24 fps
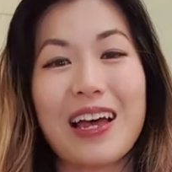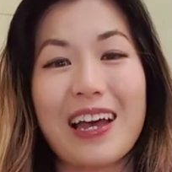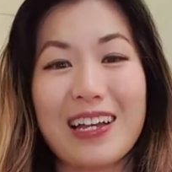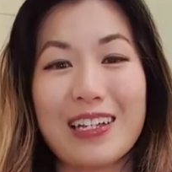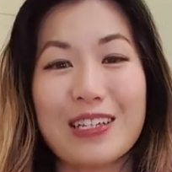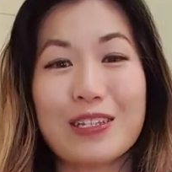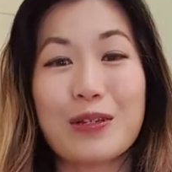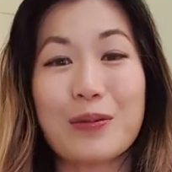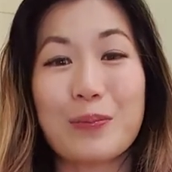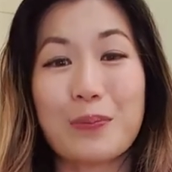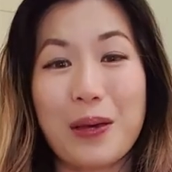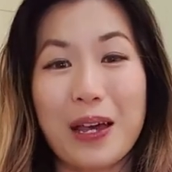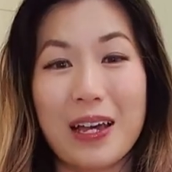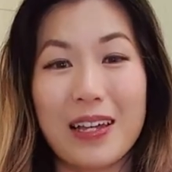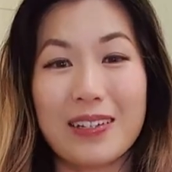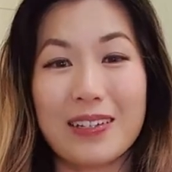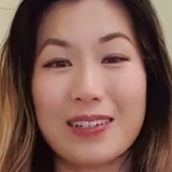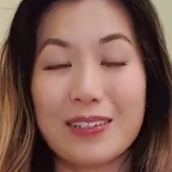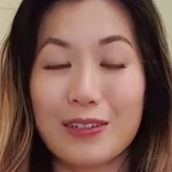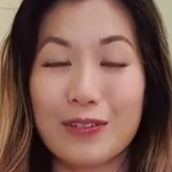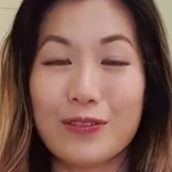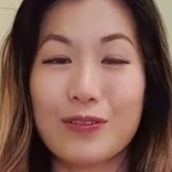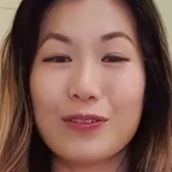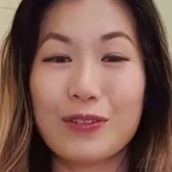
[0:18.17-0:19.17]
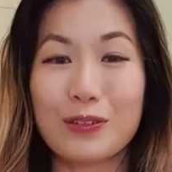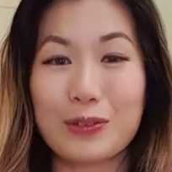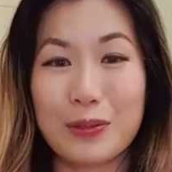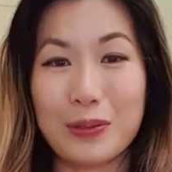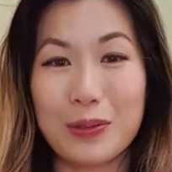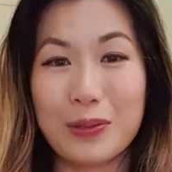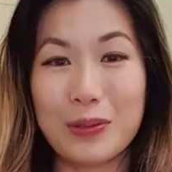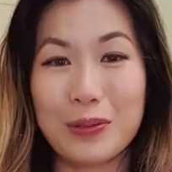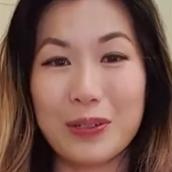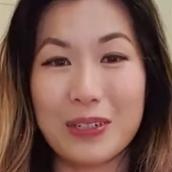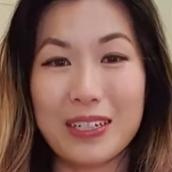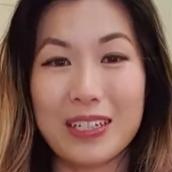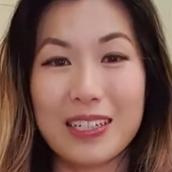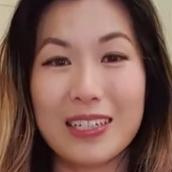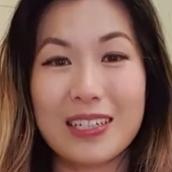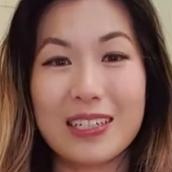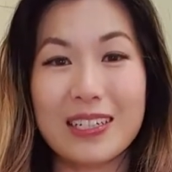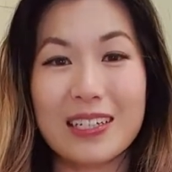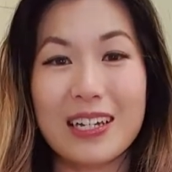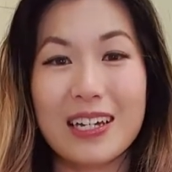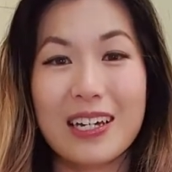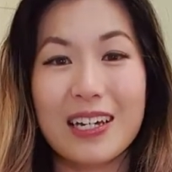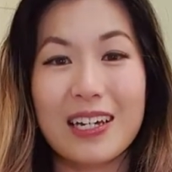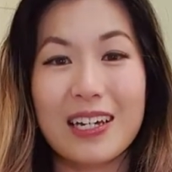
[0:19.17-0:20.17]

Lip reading: as passive toys.